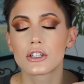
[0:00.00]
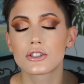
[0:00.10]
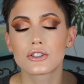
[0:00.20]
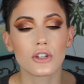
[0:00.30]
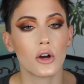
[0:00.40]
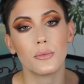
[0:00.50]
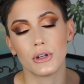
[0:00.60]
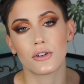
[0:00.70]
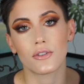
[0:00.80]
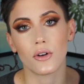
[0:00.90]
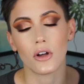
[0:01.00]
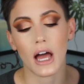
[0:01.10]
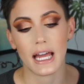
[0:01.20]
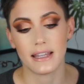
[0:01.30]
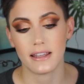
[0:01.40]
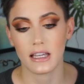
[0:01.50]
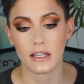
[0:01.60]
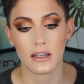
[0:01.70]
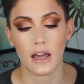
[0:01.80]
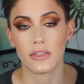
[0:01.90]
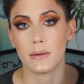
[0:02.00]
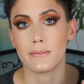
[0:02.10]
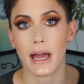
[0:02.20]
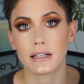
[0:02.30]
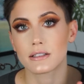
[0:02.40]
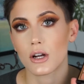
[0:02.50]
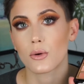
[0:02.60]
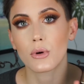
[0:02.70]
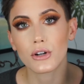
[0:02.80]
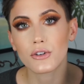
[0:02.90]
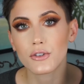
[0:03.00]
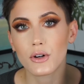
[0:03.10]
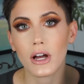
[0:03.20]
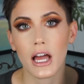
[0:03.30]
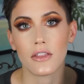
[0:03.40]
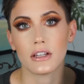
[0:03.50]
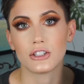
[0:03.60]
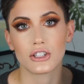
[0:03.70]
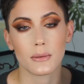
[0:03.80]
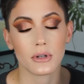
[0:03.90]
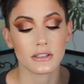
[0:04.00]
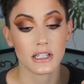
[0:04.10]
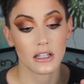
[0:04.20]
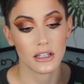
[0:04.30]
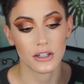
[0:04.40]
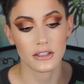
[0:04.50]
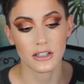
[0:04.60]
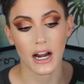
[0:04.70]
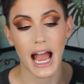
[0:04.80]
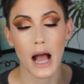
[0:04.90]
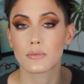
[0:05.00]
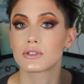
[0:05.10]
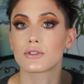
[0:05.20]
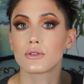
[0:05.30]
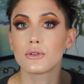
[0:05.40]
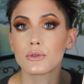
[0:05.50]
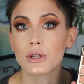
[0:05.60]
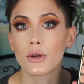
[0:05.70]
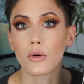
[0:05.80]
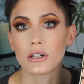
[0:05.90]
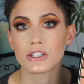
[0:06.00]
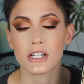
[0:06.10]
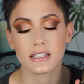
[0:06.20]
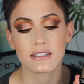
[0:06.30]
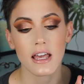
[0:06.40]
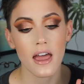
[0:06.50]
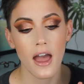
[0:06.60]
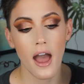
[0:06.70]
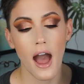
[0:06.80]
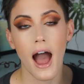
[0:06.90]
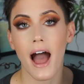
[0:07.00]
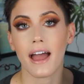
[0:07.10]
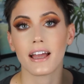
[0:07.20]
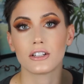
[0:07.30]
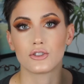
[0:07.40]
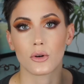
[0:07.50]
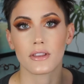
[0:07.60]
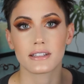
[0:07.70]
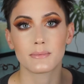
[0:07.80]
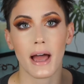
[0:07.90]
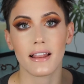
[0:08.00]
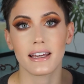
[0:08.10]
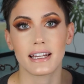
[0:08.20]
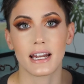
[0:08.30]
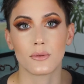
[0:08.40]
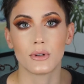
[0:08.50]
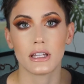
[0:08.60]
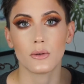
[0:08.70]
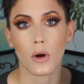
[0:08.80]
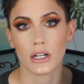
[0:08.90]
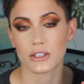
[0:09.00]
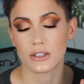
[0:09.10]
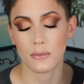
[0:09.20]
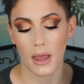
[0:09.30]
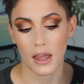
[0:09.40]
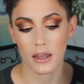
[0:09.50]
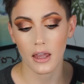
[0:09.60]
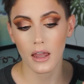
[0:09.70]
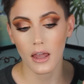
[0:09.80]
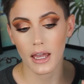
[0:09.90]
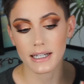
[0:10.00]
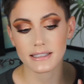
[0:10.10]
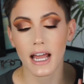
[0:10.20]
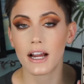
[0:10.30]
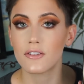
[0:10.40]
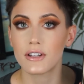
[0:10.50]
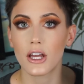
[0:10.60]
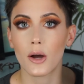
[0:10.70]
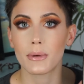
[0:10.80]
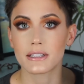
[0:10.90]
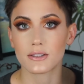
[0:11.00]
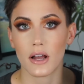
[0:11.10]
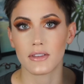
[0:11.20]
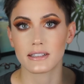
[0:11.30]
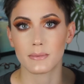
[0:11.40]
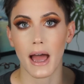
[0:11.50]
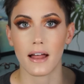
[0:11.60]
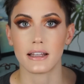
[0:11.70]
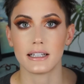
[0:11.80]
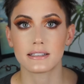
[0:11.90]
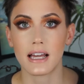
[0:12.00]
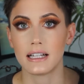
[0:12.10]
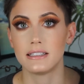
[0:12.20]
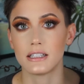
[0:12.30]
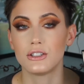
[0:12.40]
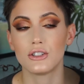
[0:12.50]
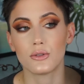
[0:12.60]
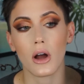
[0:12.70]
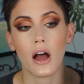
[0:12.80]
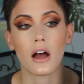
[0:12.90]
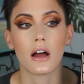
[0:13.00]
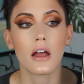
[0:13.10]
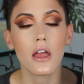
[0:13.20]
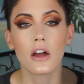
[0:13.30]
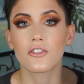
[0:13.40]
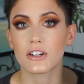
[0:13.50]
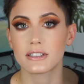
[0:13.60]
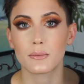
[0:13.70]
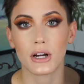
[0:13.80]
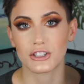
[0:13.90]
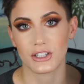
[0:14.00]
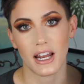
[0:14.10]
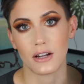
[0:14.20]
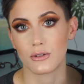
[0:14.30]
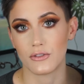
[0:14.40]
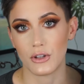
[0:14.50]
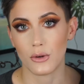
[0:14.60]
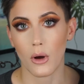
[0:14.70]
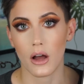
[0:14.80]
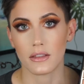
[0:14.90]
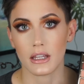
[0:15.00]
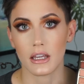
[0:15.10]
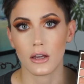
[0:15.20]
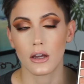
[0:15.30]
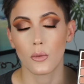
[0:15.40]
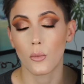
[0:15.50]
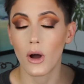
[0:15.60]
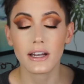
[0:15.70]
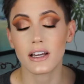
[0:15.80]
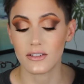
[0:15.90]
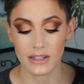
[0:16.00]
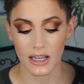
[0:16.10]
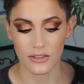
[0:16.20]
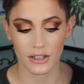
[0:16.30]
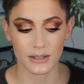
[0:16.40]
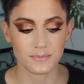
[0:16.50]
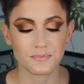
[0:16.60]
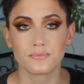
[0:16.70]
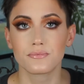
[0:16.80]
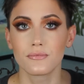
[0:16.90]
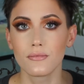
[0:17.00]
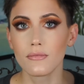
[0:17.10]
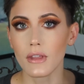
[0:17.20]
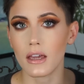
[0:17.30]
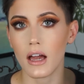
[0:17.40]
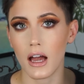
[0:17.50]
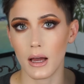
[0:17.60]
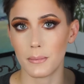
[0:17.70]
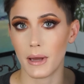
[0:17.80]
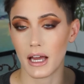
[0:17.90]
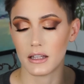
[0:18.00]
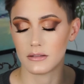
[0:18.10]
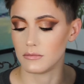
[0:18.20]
so beautiful. I think that the mattes are wonderful and the shimmers and glitters are absolutely gorgeous. I adore this palette, and I really wanted to make an entire video based around this palette. I did do a first impression and review on the one of the other uh, pa